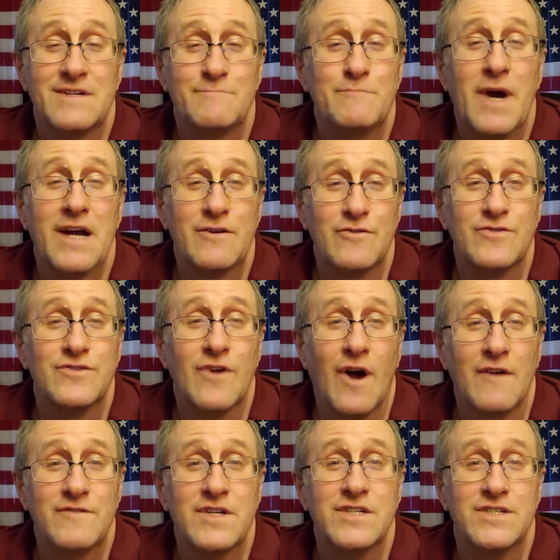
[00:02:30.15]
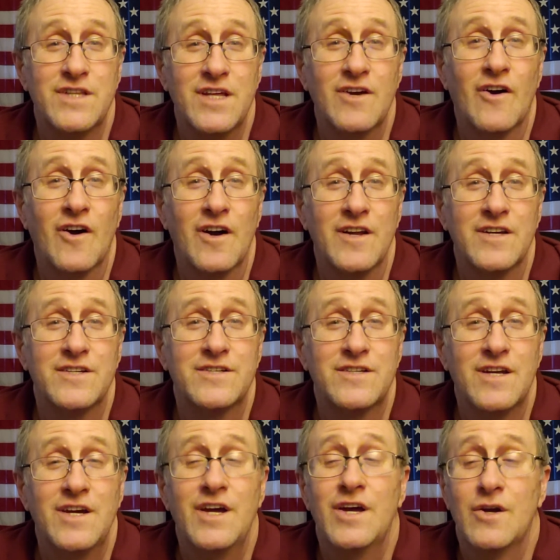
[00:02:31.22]
Microsoft is the artist.
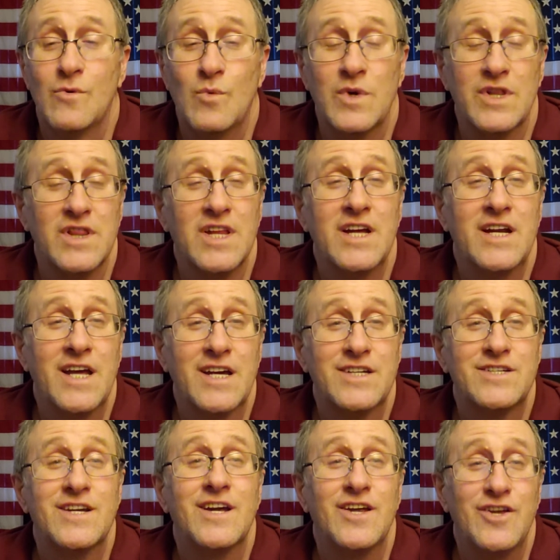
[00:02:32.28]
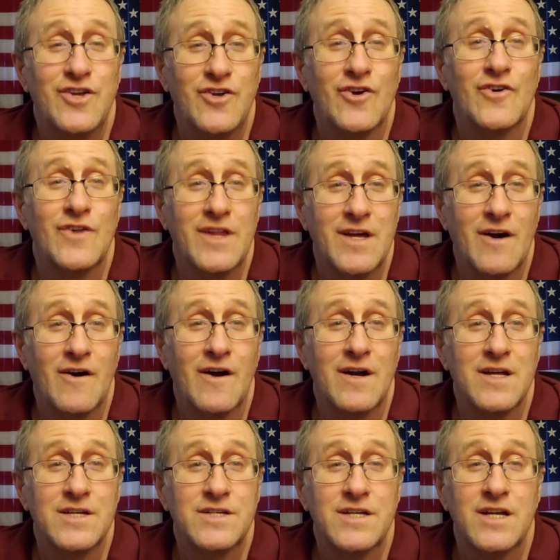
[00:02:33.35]
With Linux, you're the
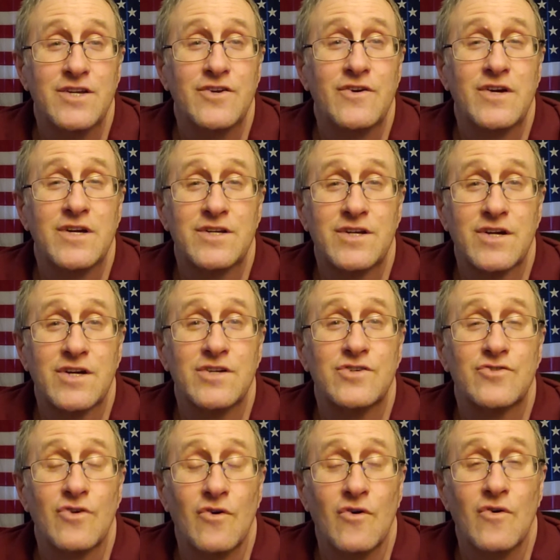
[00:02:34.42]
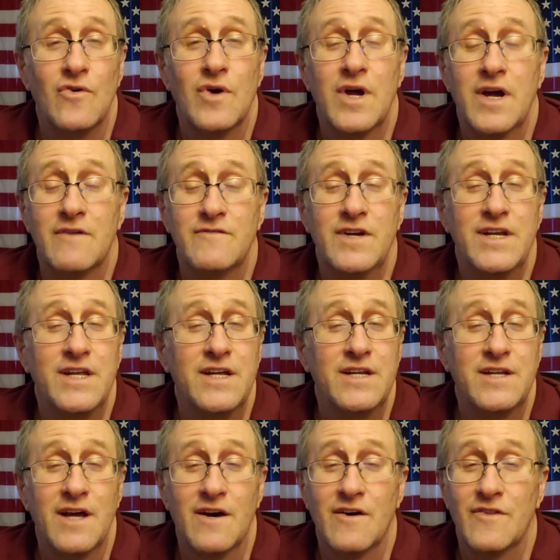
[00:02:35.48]
artist, and you get to control every
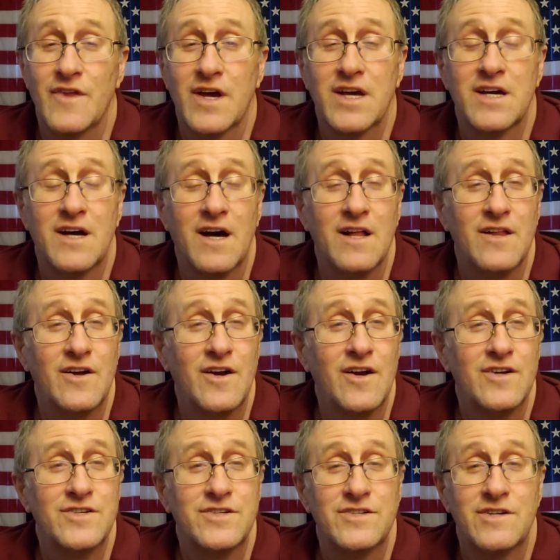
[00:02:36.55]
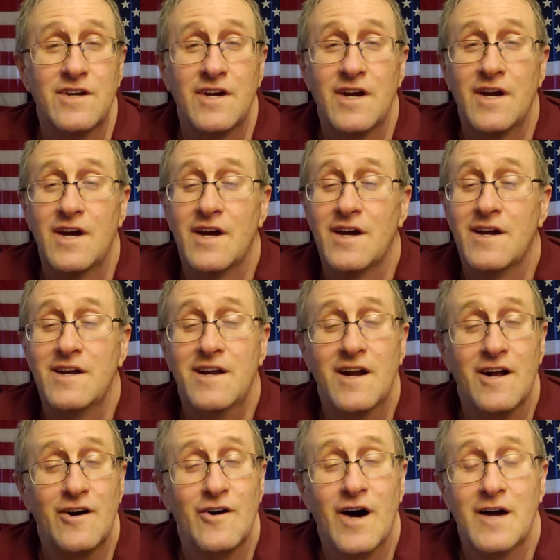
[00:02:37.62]
detail, the colors.
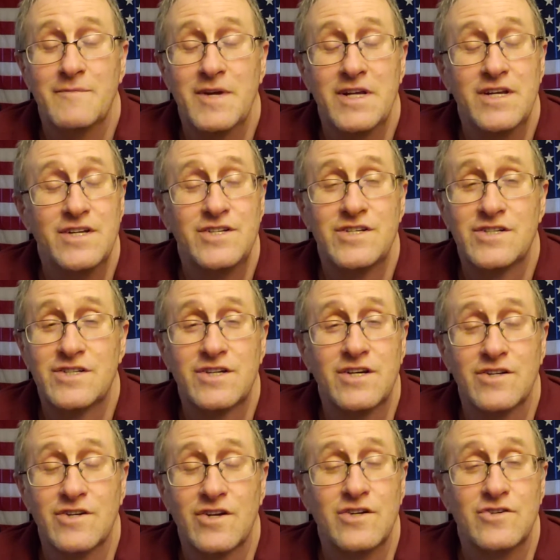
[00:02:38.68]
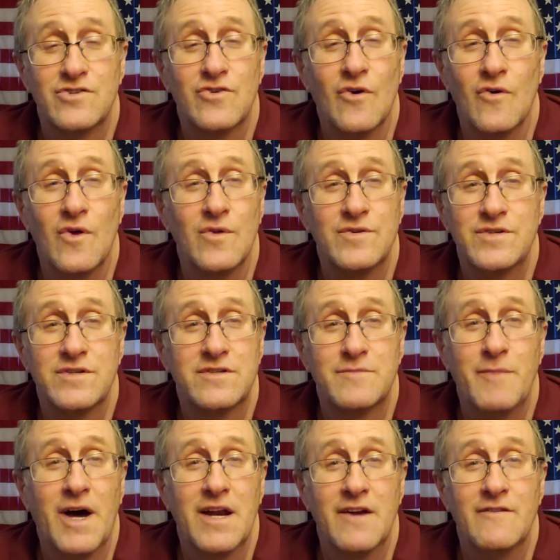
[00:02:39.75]
I mean, you just can control just
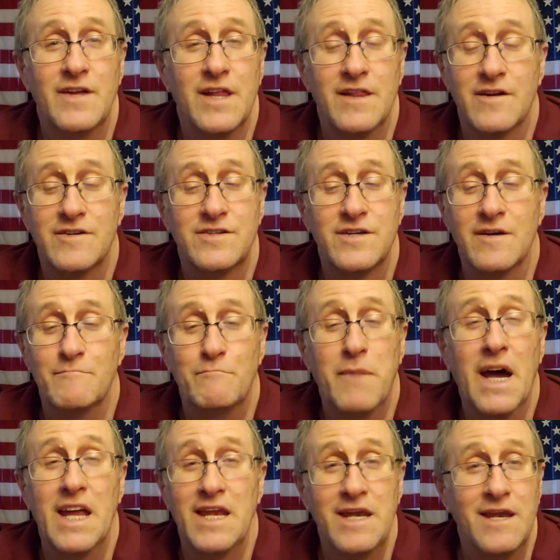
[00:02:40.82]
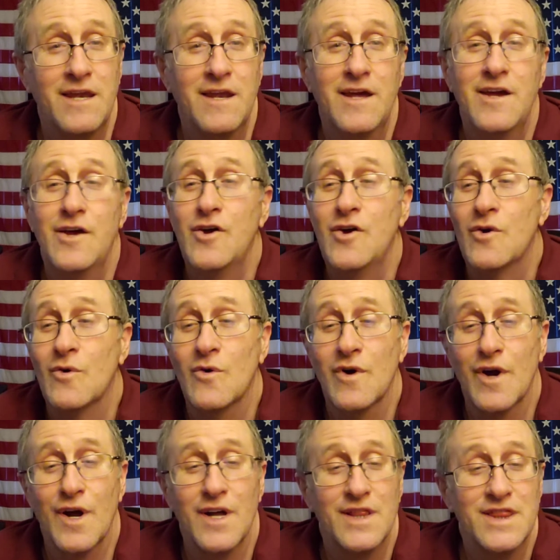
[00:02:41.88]
about everything. There's a button
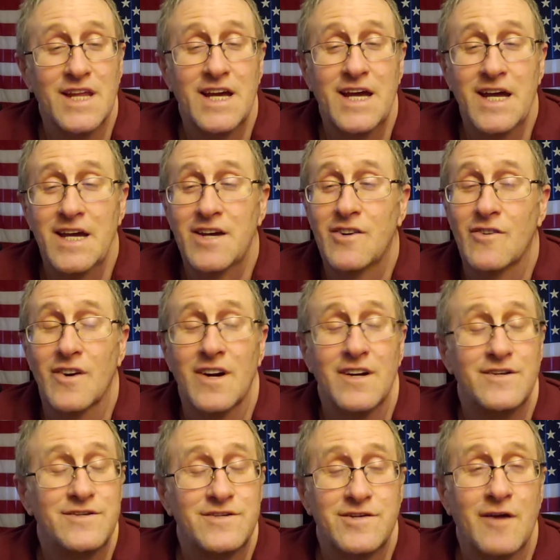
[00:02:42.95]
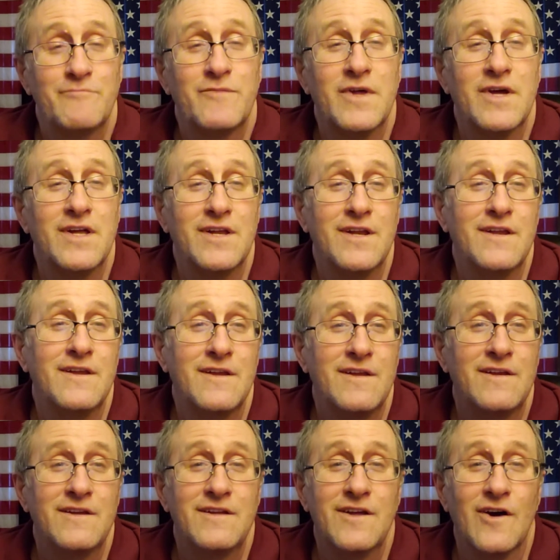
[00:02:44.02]
or a link or something,
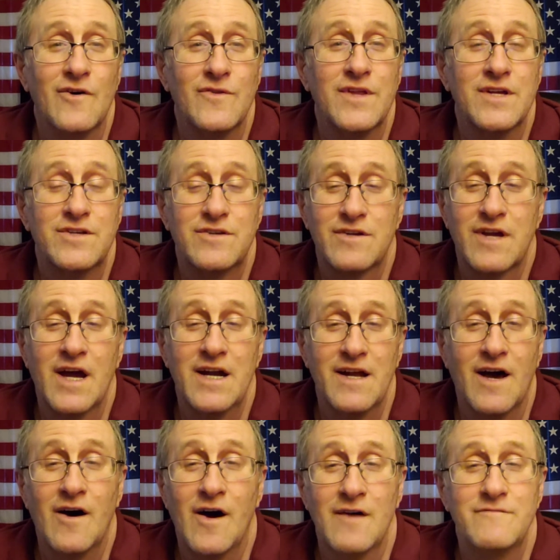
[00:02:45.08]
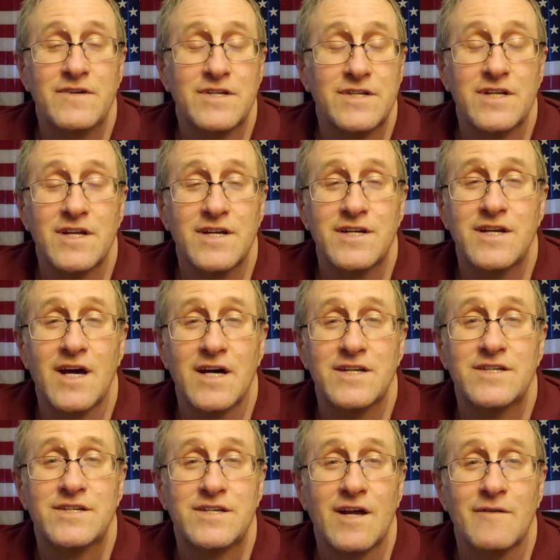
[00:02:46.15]
that kind of obviously
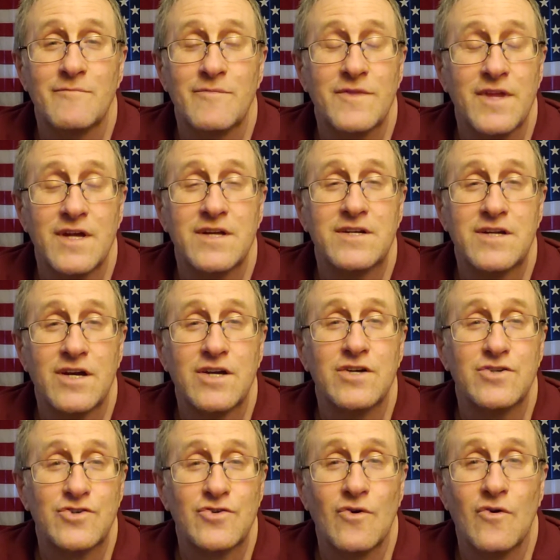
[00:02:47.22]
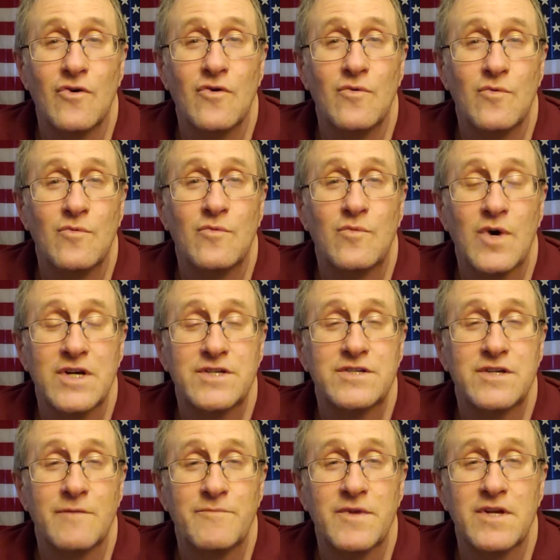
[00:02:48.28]
does something to control what
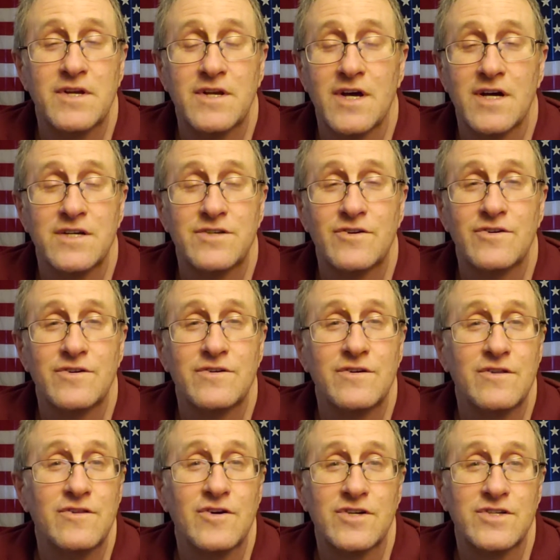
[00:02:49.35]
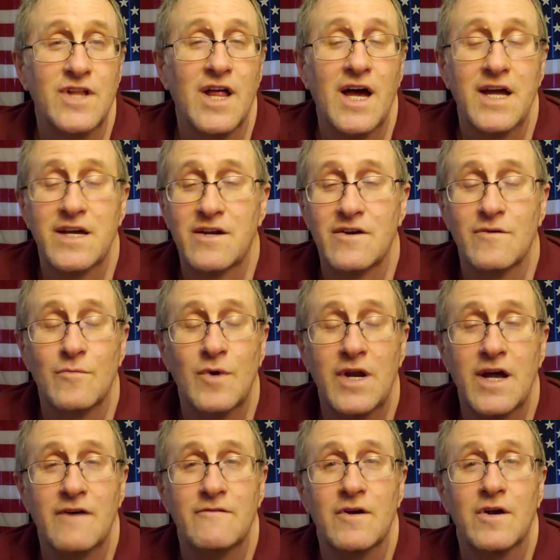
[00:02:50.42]
something does or looks like or
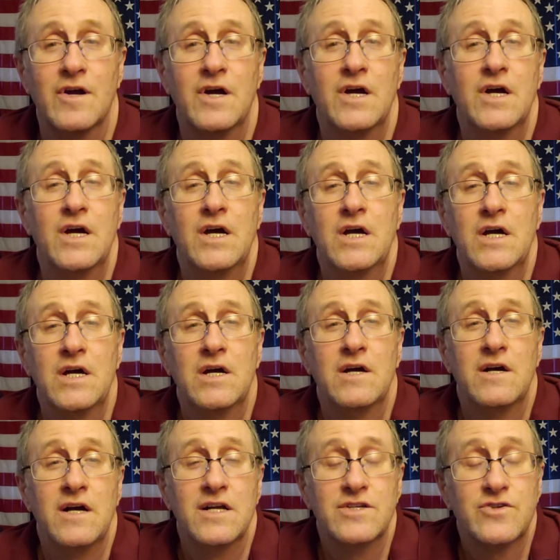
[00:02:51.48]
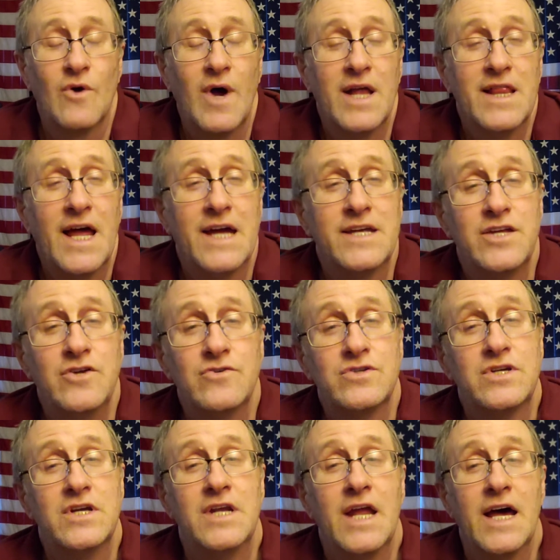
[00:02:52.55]
whatever. And so I like
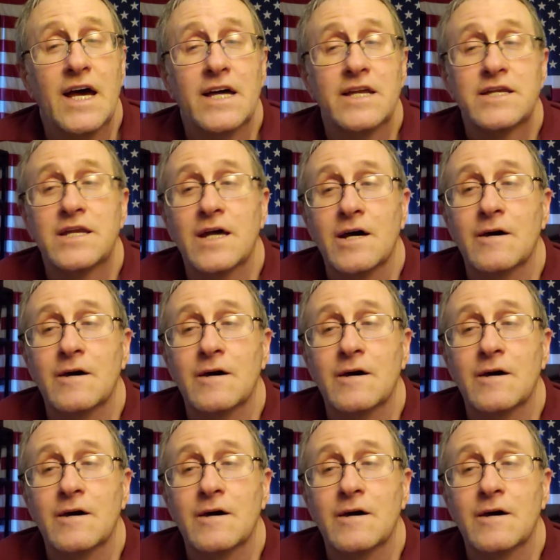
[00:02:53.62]
using that.